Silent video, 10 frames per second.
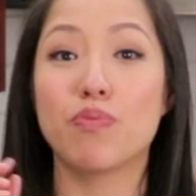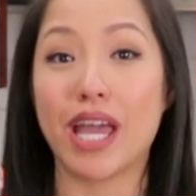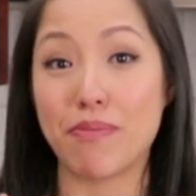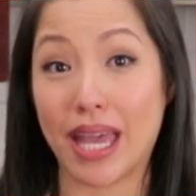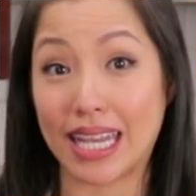
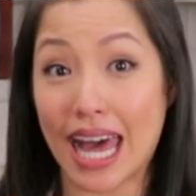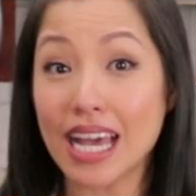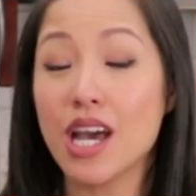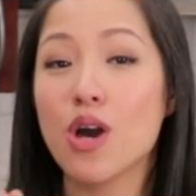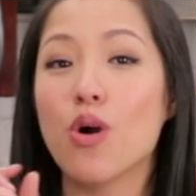bai meng
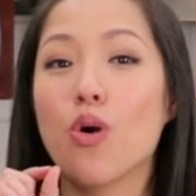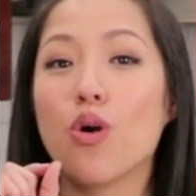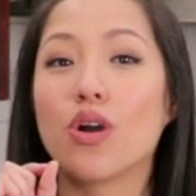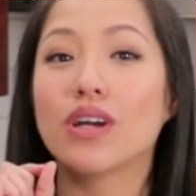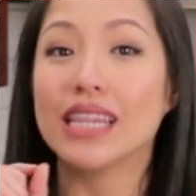lak
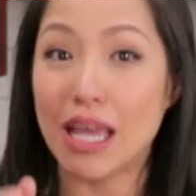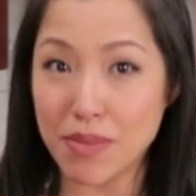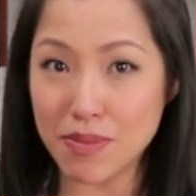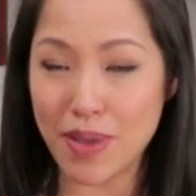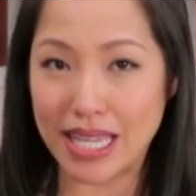or
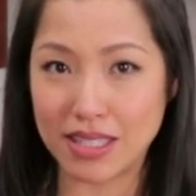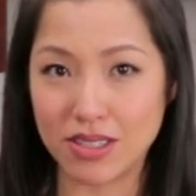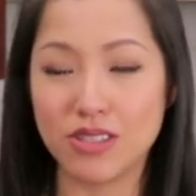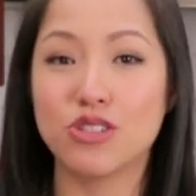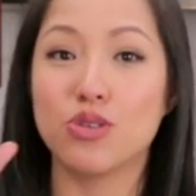lemon
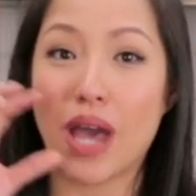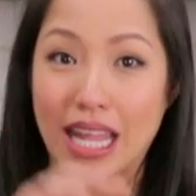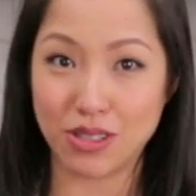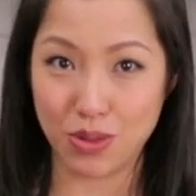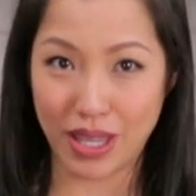basil to
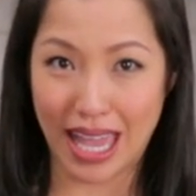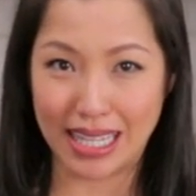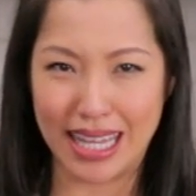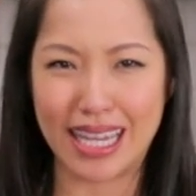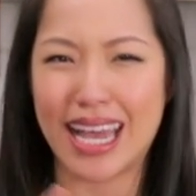add to
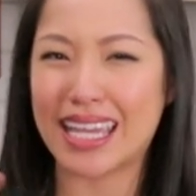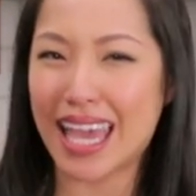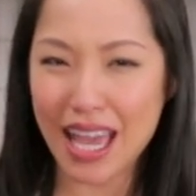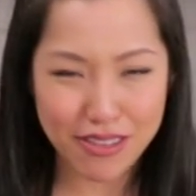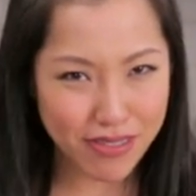Gaeng Liang. I
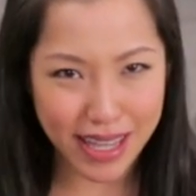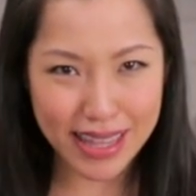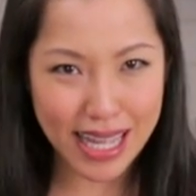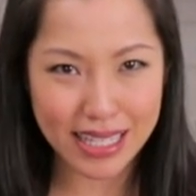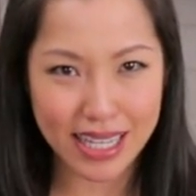can't
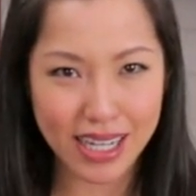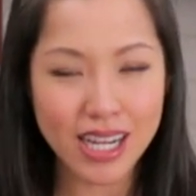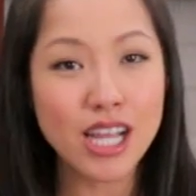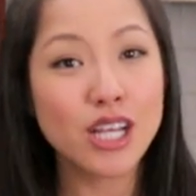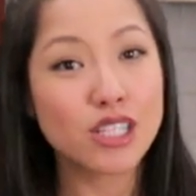find that
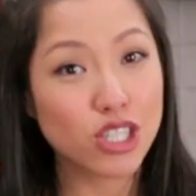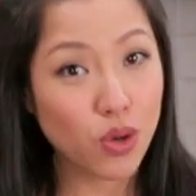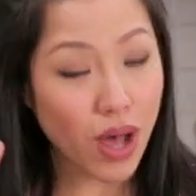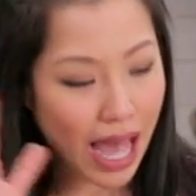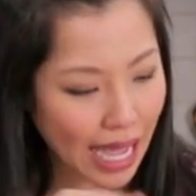here.
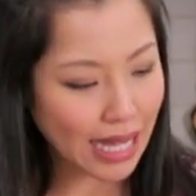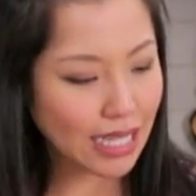So I